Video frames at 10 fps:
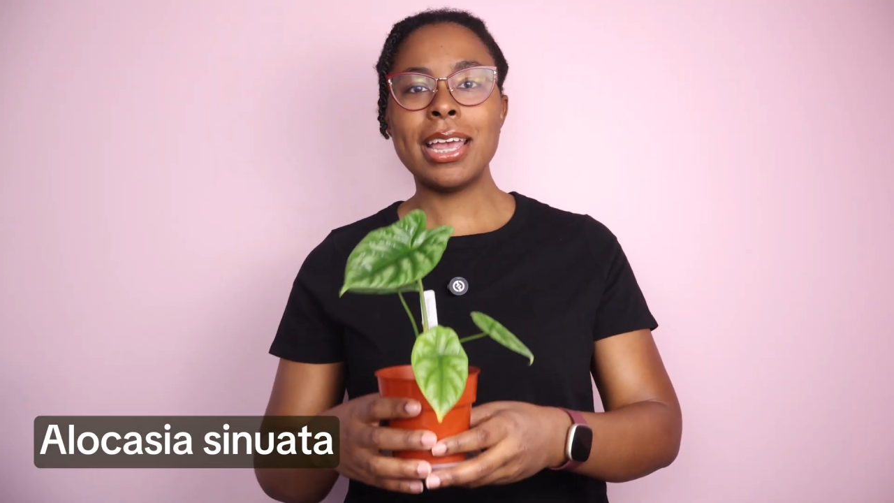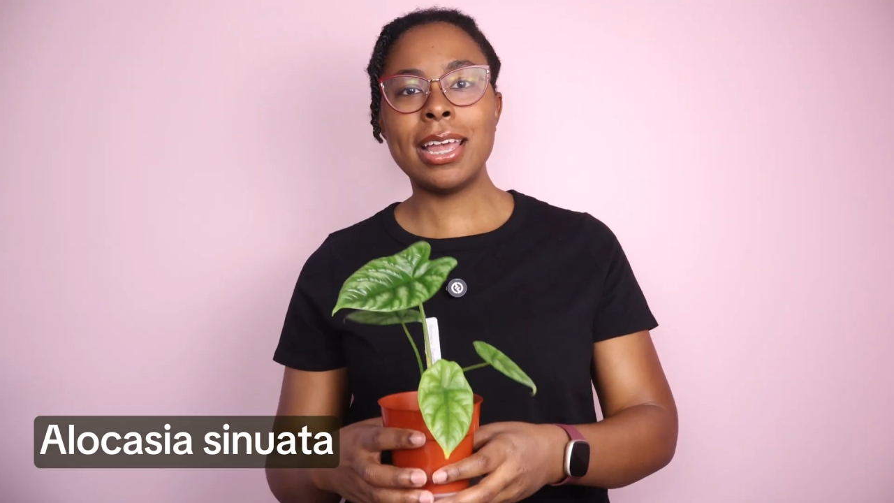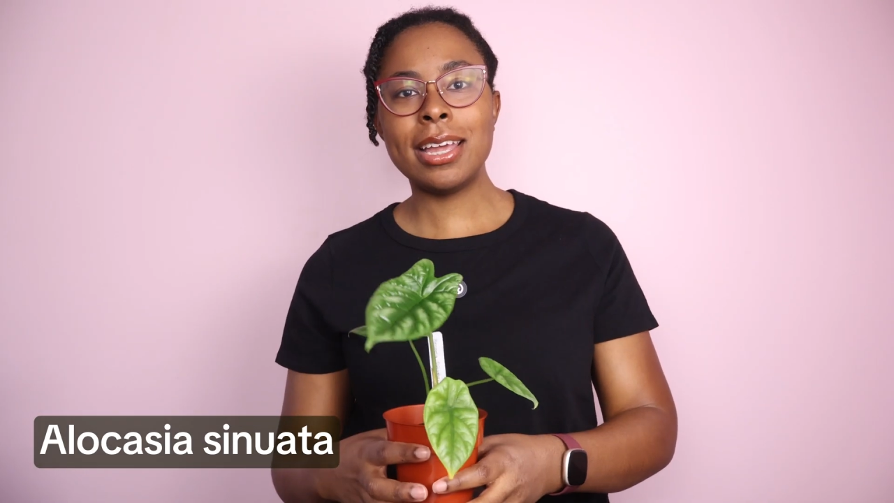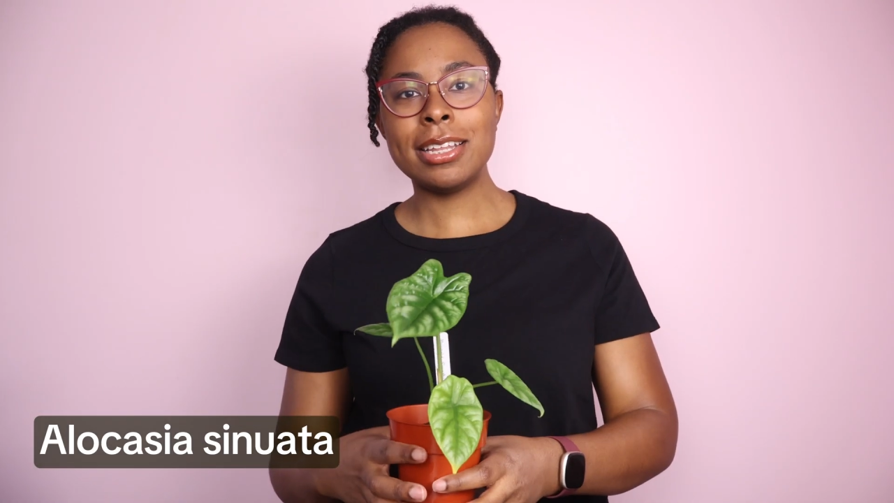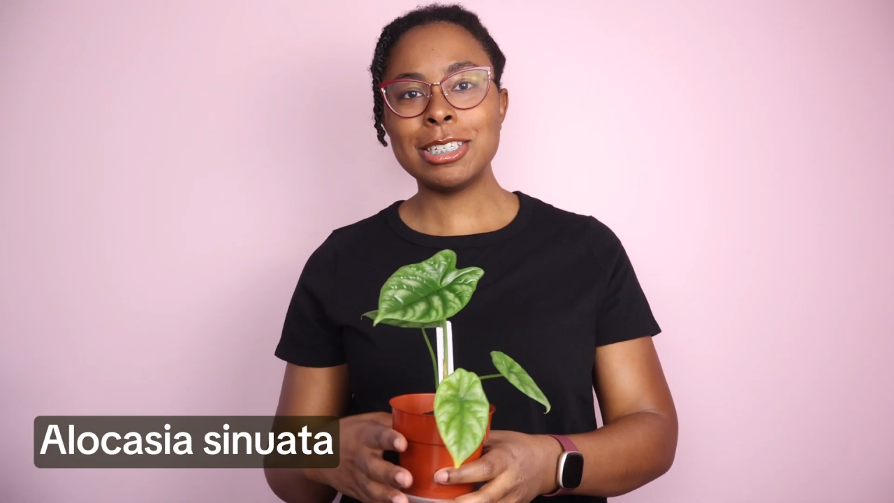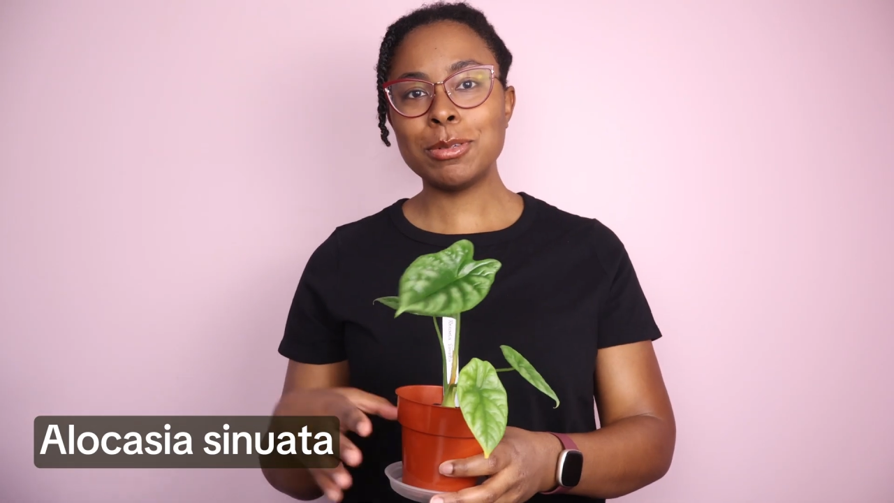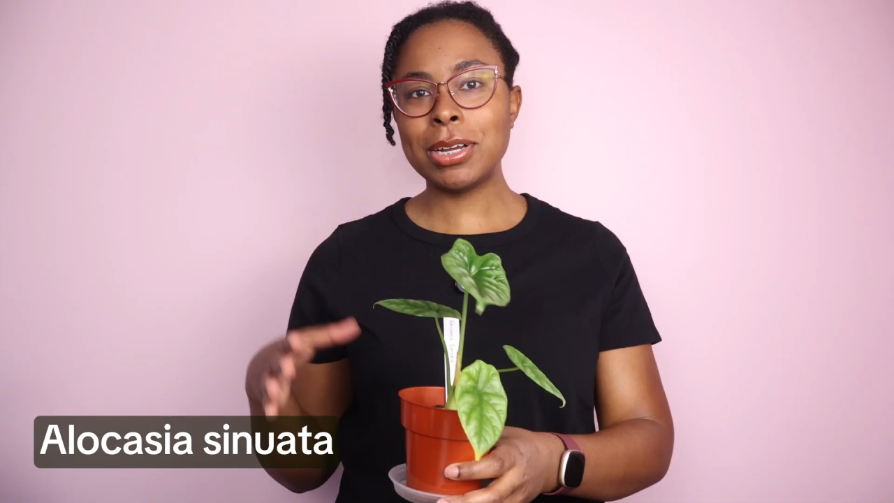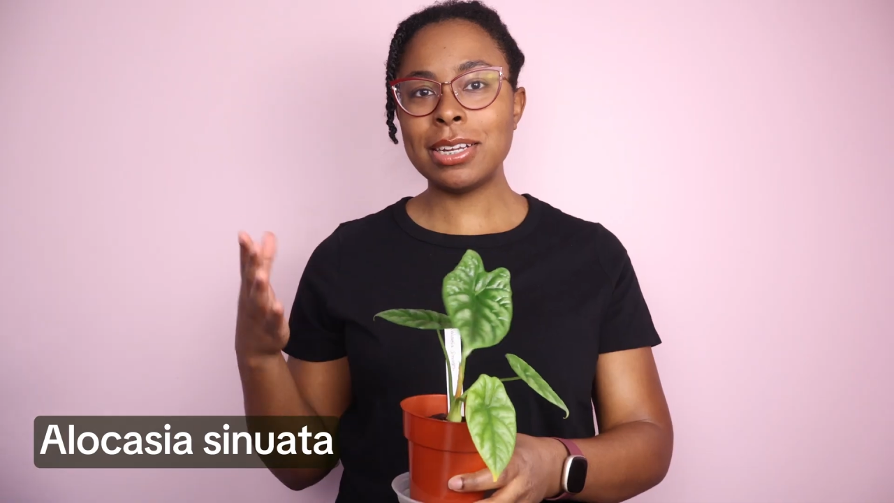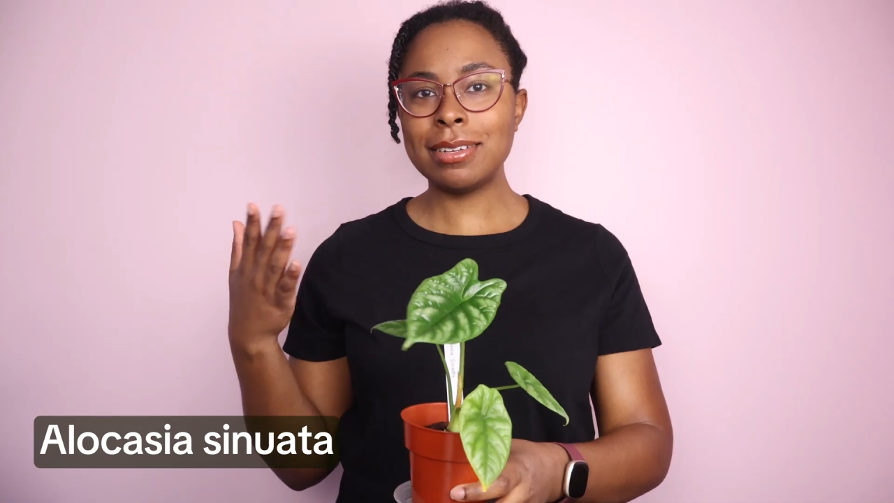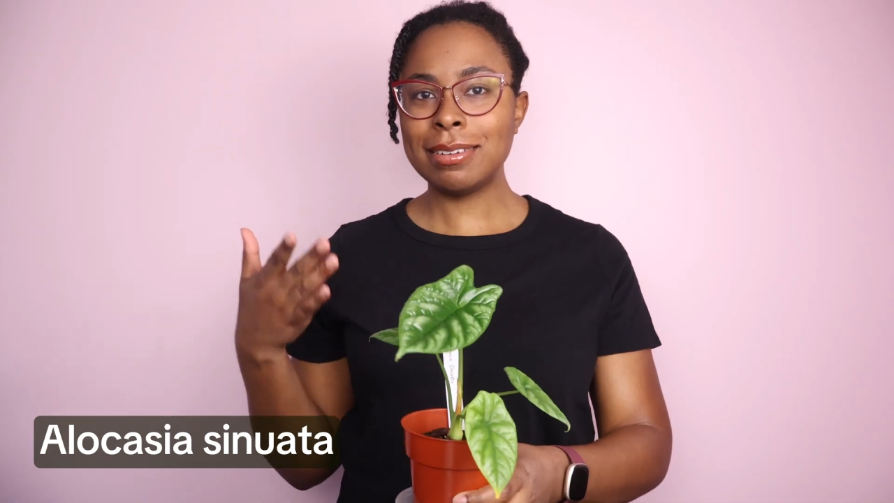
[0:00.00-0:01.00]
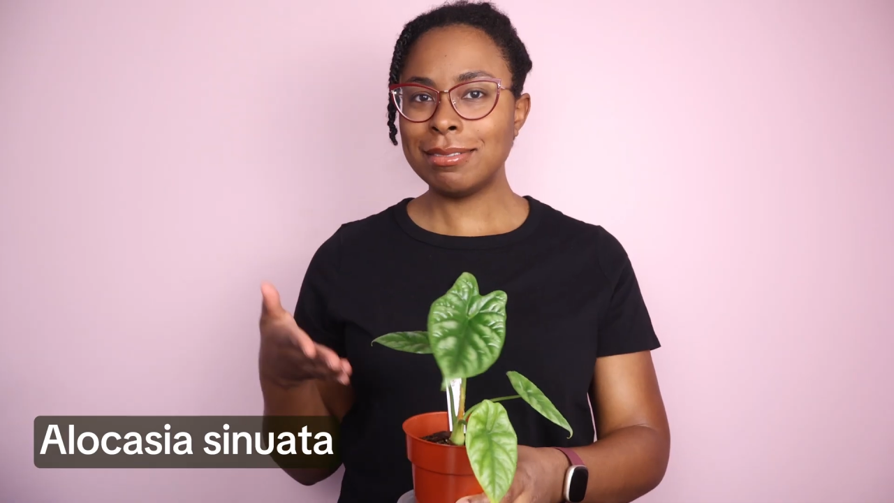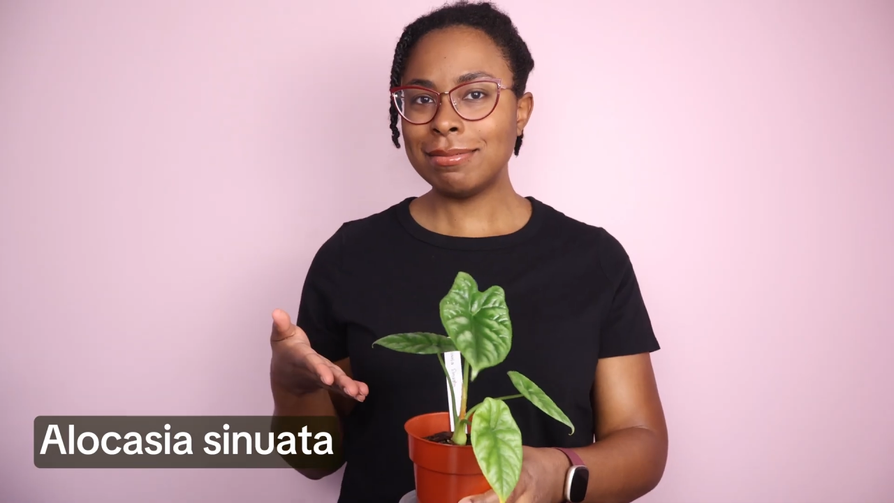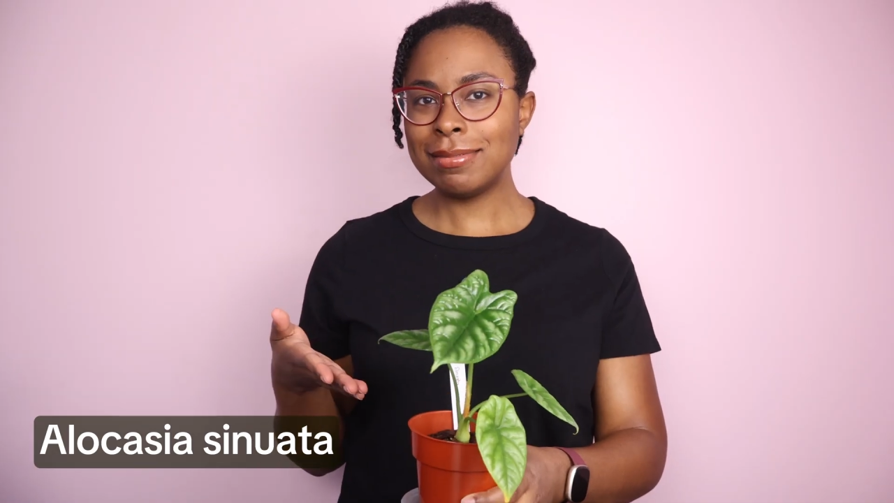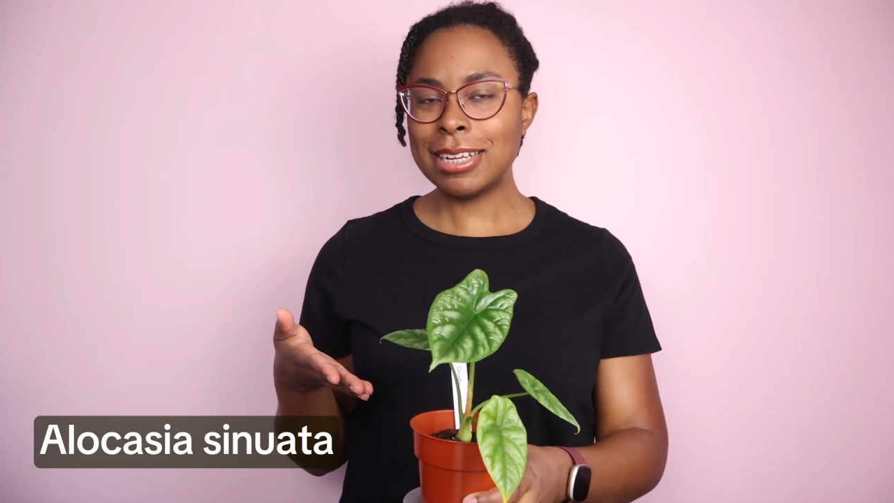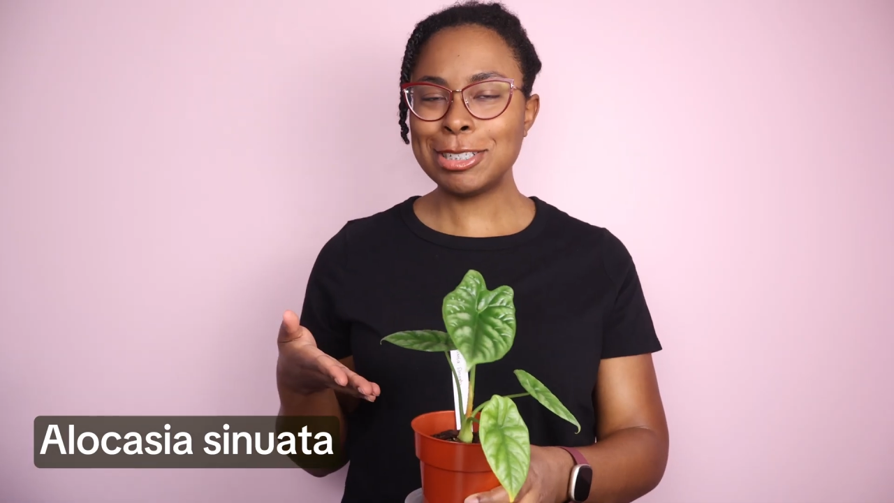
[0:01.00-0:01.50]
And this is what
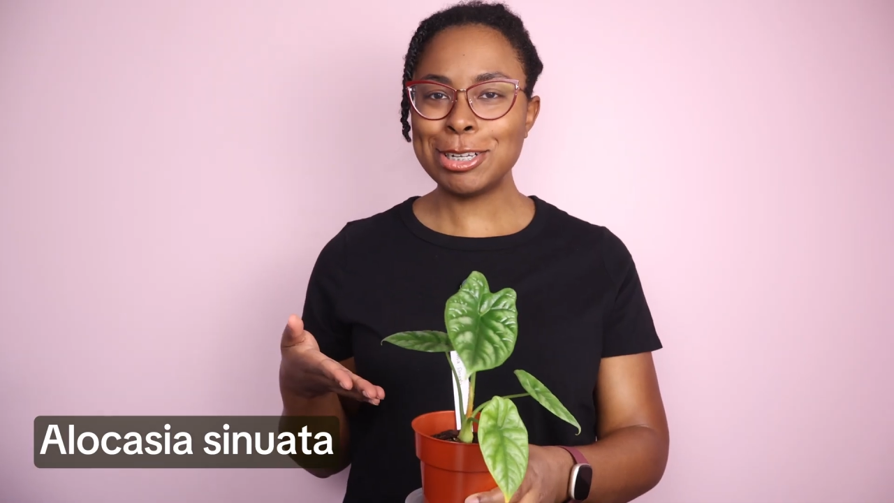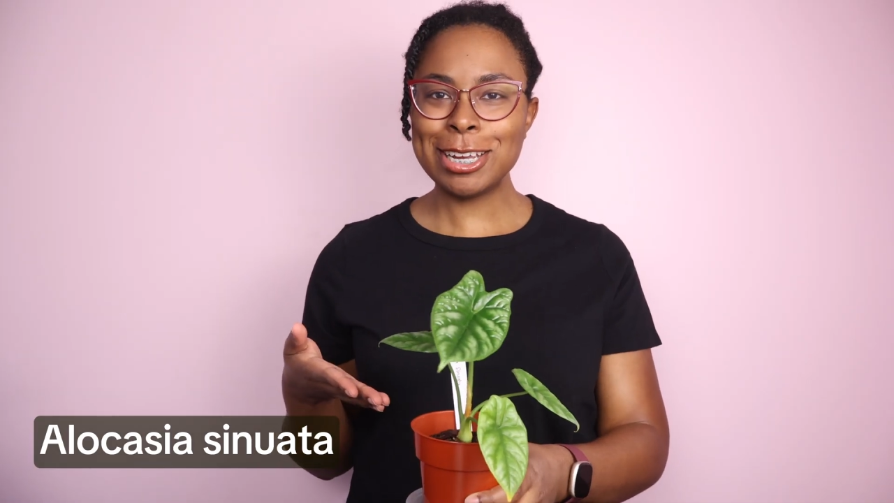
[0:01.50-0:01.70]
it's